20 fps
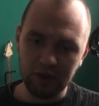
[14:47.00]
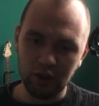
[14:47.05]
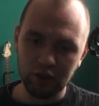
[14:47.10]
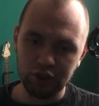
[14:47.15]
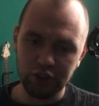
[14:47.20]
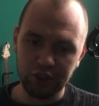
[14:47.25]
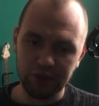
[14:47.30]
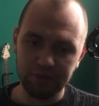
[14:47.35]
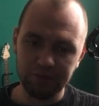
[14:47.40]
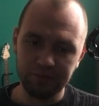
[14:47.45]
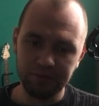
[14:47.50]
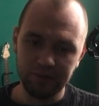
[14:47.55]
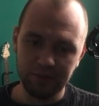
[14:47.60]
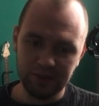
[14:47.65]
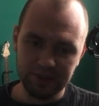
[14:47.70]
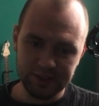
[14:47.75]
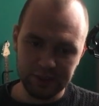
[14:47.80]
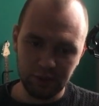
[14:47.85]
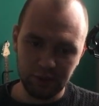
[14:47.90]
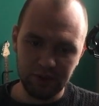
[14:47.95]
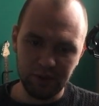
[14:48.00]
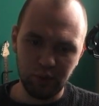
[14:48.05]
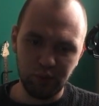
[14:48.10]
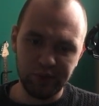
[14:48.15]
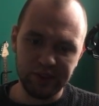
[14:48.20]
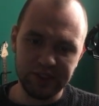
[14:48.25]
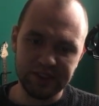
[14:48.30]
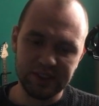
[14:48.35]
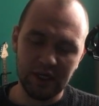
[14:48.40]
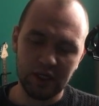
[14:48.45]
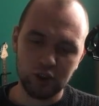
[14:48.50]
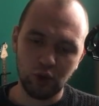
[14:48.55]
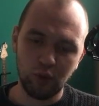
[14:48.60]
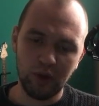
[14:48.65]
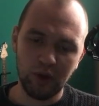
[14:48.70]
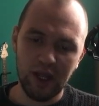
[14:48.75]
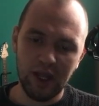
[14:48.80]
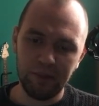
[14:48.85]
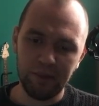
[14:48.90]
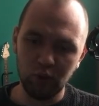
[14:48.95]
logic. So if we start
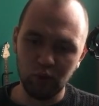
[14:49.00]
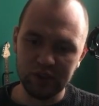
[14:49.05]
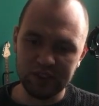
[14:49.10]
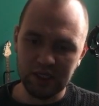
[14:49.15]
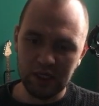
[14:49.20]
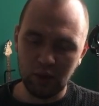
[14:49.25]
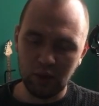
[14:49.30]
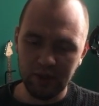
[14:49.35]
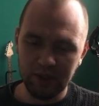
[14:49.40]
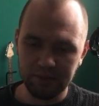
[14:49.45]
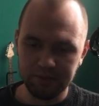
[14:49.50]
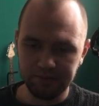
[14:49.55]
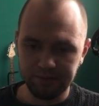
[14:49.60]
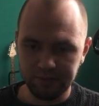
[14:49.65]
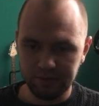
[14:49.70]
overlapping with our